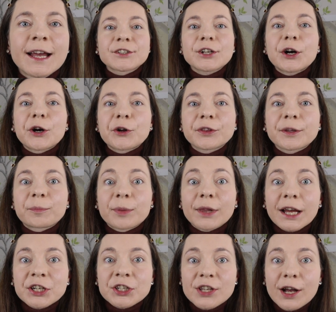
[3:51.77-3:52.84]
So the
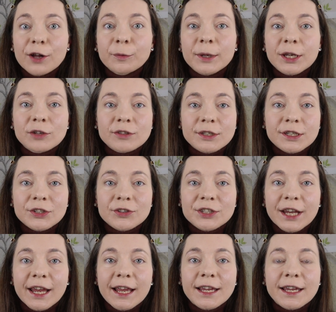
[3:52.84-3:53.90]
blush that I'll be using
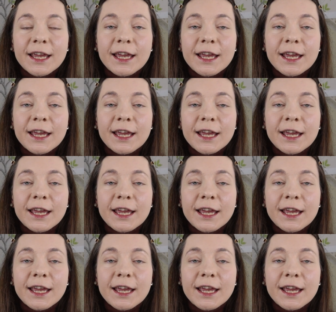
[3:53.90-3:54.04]
today